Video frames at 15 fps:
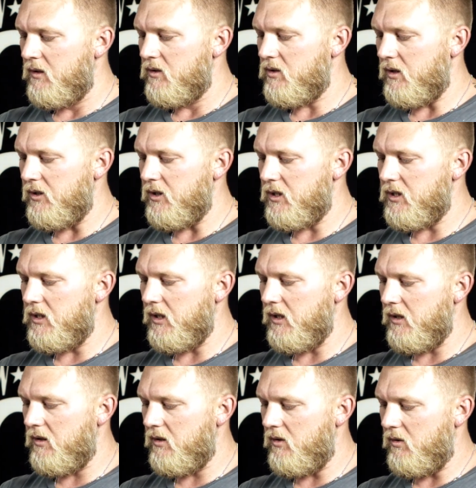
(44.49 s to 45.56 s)
So I just stick
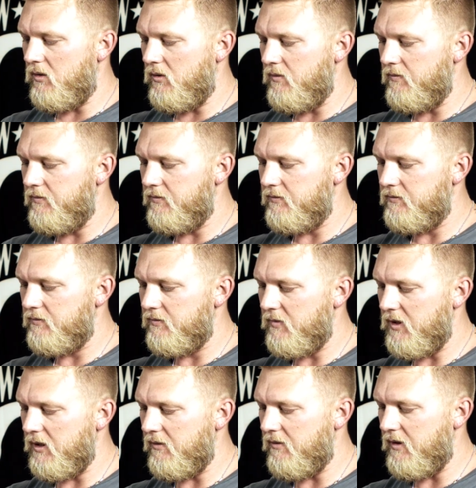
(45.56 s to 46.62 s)
it in the hole,
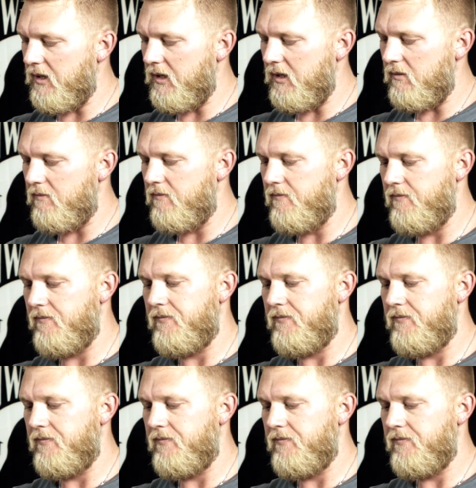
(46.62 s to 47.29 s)
if I can find it.